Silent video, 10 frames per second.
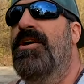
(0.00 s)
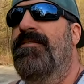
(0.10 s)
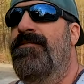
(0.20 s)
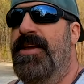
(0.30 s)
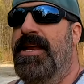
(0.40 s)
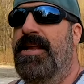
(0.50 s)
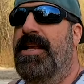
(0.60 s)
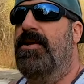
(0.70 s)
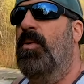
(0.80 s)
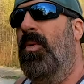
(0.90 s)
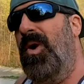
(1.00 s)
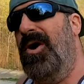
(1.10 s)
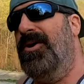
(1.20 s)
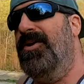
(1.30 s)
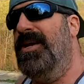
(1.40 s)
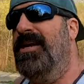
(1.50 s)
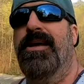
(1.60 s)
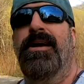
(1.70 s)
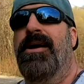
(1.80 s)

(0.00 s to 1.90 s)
feeding, watering,